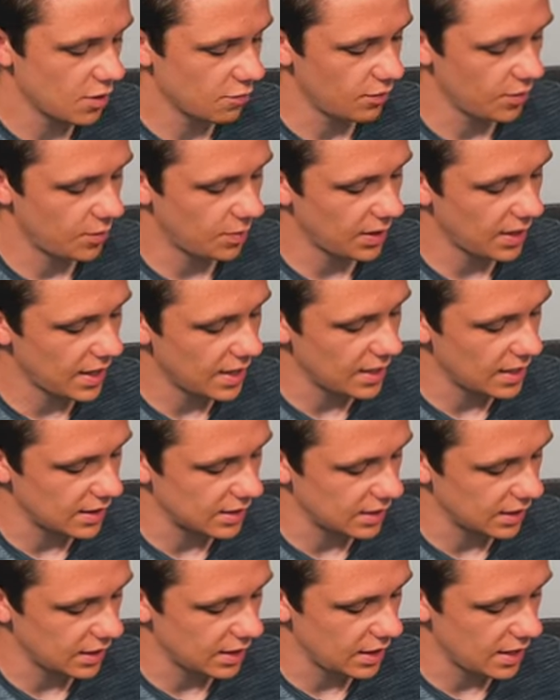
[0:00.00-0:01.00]
We've played
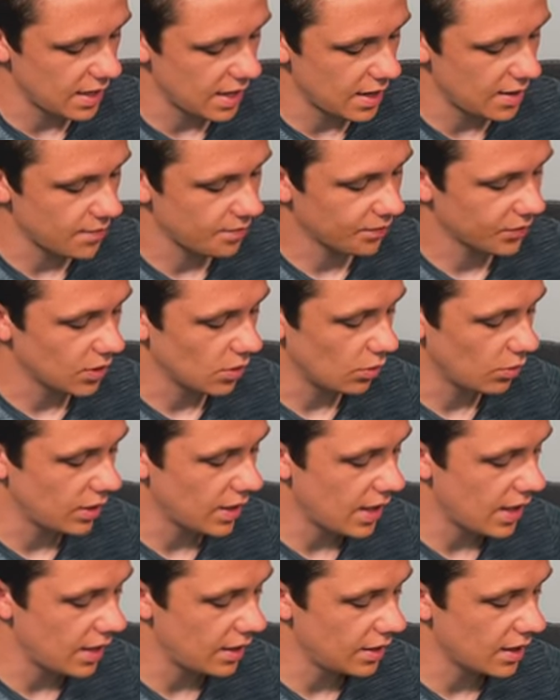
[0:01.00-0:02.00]
into here,
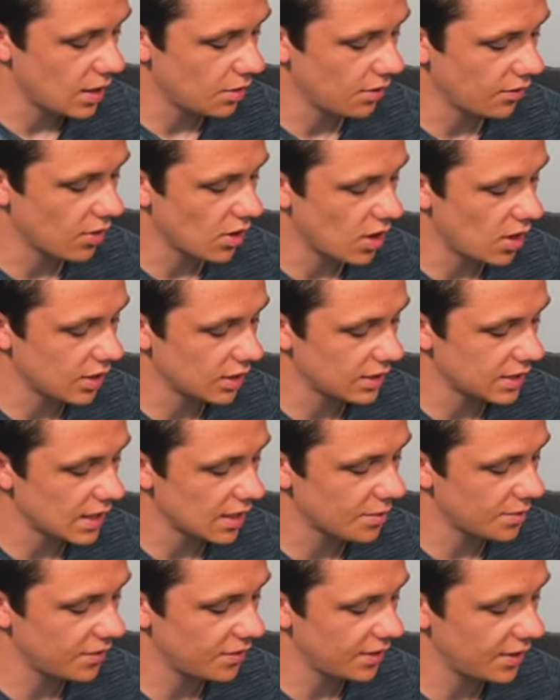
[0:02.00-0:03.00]
okay. Now we've got our attack
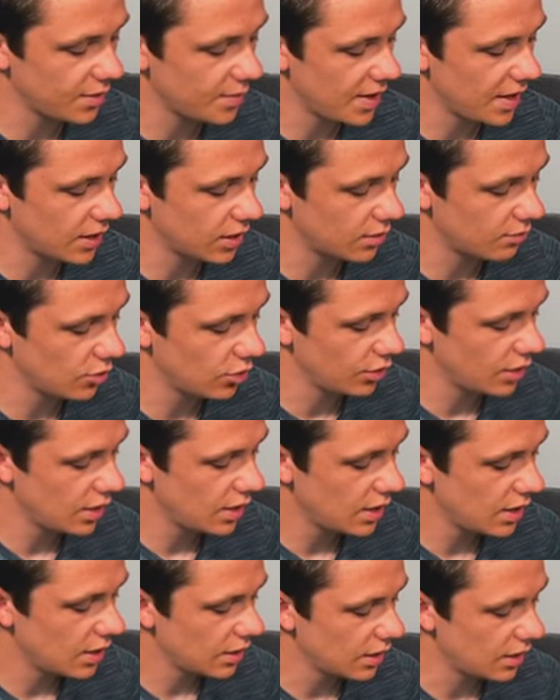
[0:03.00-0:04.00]
midfielder making the run.
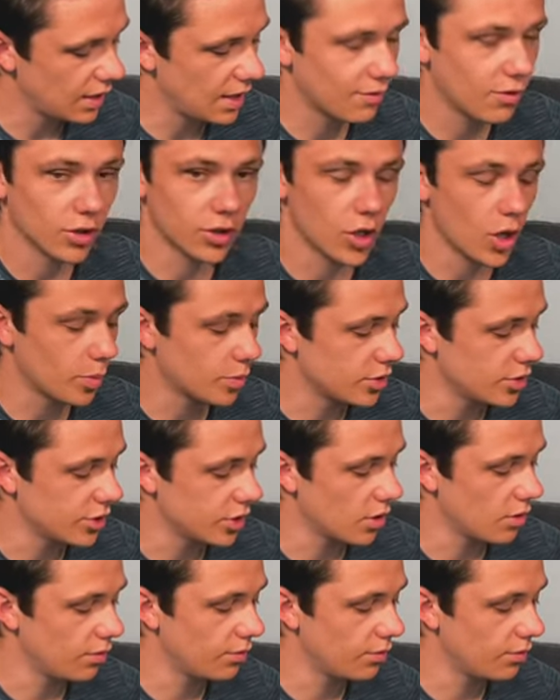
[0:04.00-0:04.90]
Then they've got the option to go